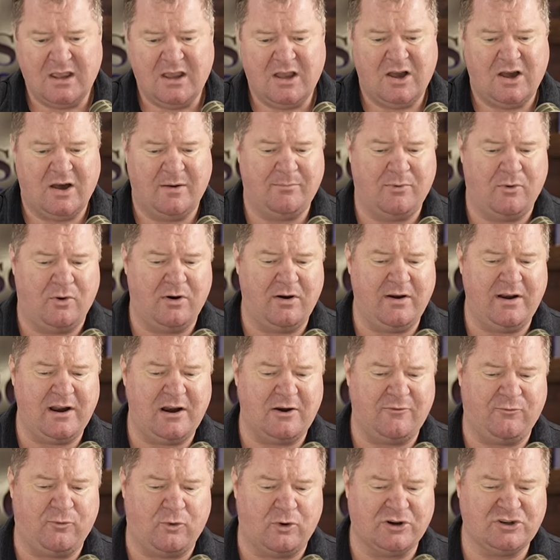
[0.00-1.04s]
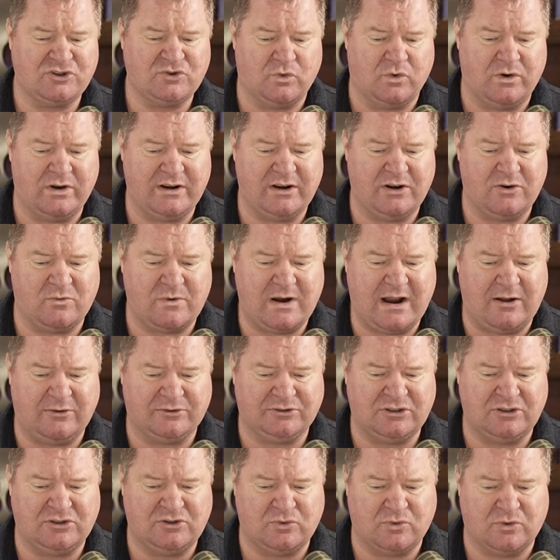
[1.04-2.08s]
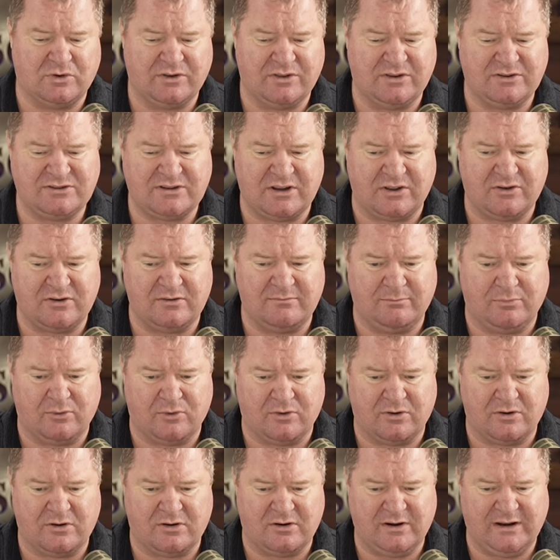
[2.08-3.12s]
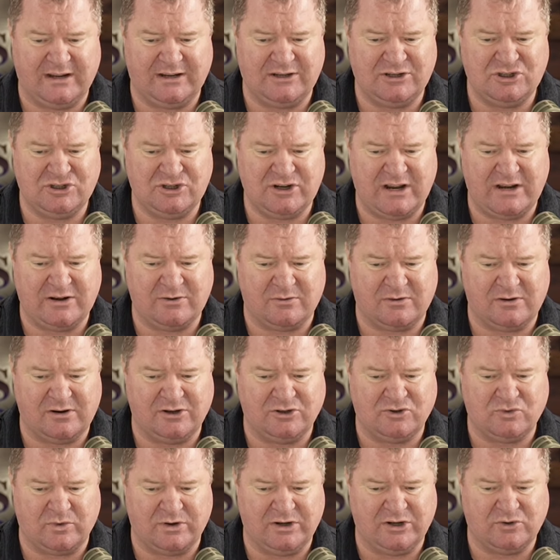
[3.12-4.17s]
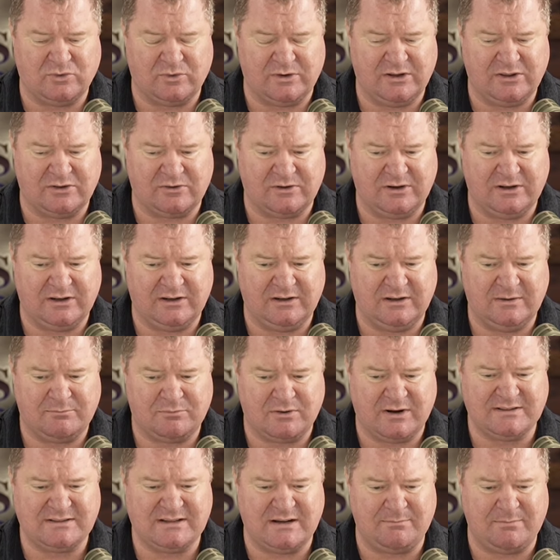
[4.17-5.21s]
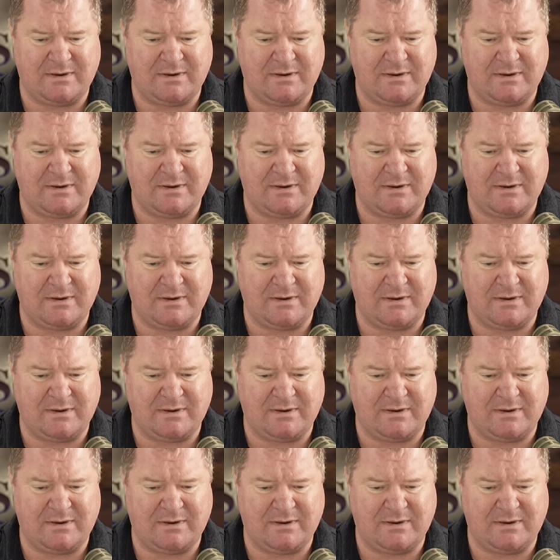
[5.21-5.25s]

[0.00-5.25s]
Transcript: Aboard Air Force One en route to tour the southern border in January 2023, President